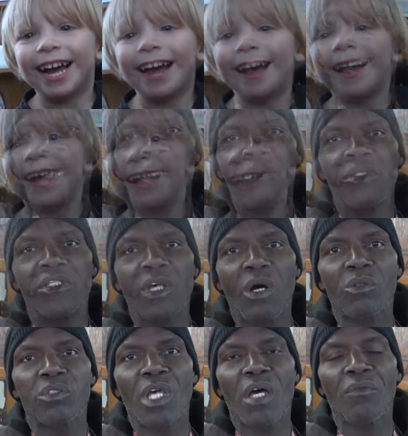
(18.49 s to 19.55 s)
And Famous Amos
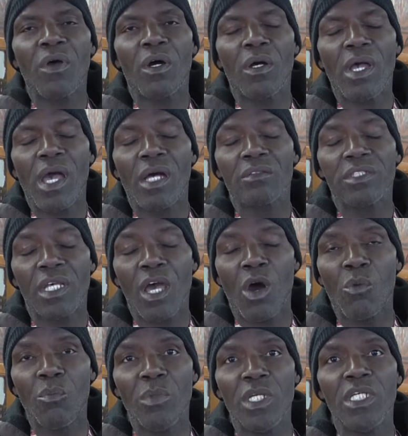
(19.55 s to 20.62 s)
House have, has
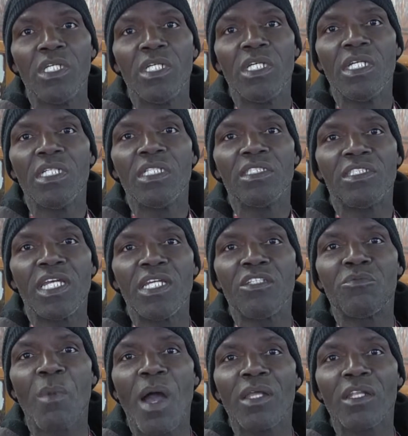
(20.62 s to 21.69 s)
helped me
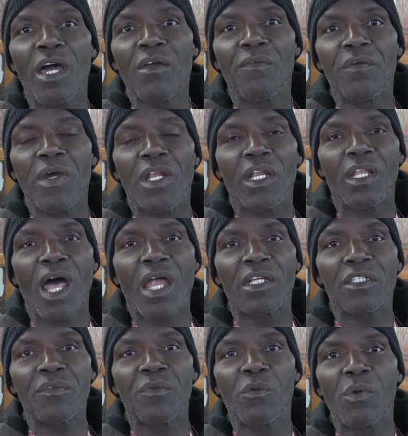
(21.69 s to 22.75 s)
change my life in a lot
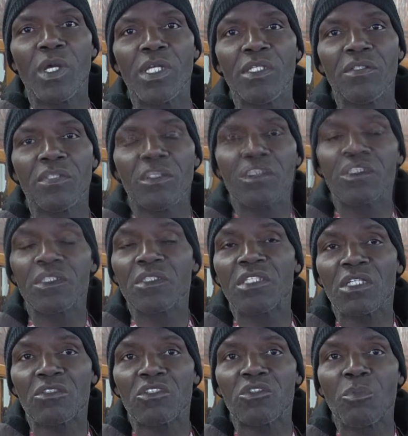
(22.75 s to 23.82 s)
of different ways.
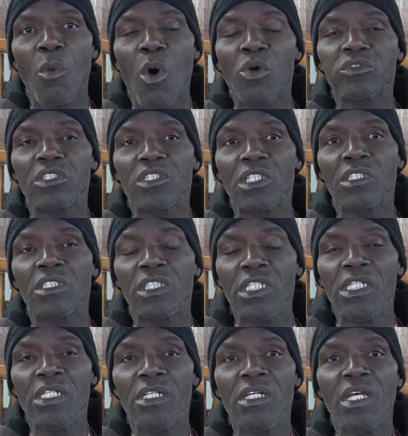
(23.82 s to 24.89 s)
Such a small
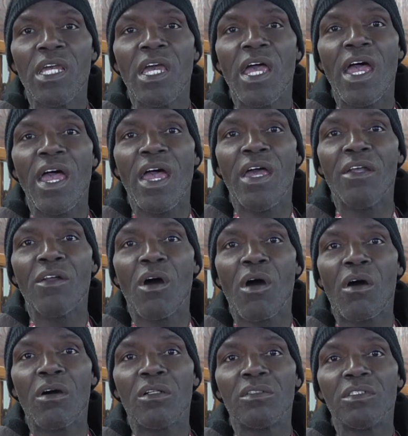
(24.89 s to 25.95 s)
facility, and
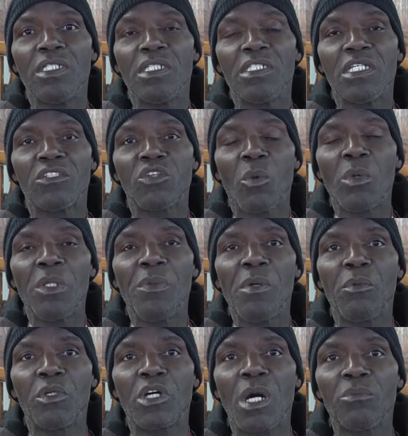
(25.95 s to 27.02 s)
uh, there's so many
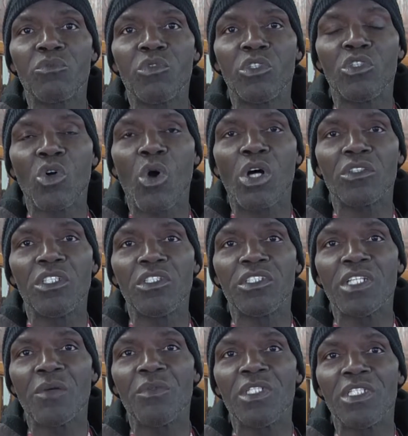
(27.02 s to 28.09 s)
people come through the doors each
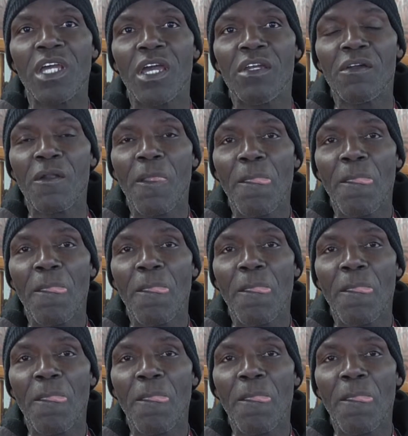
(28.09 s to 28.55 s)
and every day.